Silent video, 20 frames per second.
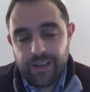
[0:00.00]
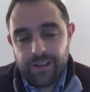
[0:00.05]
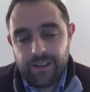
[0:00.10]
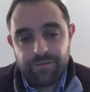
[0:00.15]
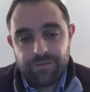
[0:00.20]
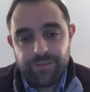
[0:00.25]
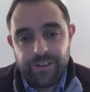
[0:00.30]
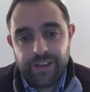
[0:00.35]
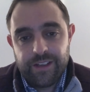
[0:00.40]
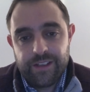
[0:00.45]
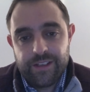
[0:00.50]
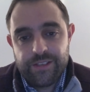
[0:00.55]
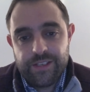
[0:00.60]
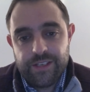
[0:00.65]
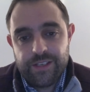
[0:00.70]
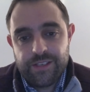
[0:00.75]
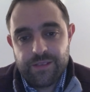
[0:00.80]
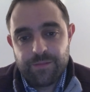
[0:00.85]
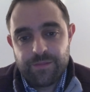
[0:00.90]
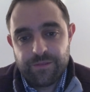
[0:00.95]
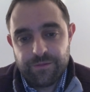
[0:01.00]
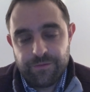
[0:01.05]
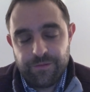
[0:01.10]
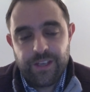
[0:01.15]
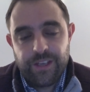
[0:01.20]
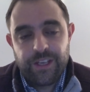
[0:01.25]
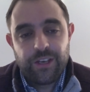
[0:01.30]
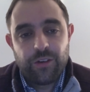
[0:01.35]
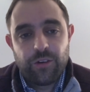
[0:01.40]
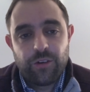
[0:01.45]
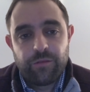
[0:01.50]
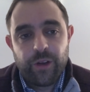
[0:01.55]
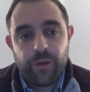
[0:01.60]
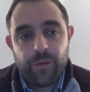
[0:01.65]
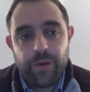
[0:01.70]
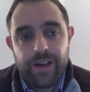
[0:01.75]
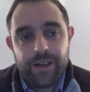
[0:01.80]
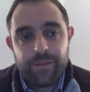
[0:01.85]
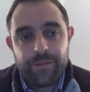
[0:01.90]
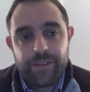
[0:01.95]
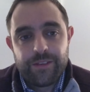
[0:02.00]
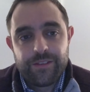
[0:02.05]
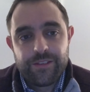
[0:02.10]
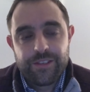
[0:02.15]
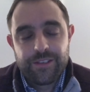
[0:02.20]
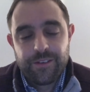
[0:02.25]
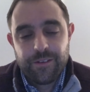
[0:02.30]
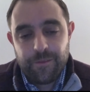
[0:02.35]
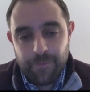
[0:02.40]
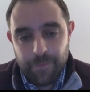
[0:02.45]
configure the system to fit your requirements.